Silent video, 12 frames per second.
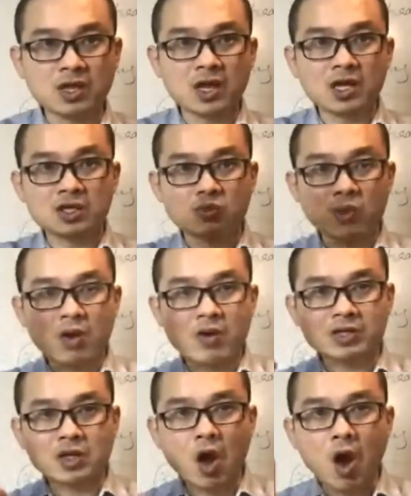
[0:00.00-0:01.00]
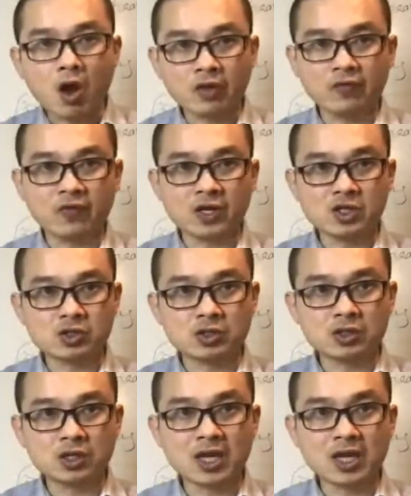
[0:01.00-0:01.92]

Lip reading: as well as hot flusher,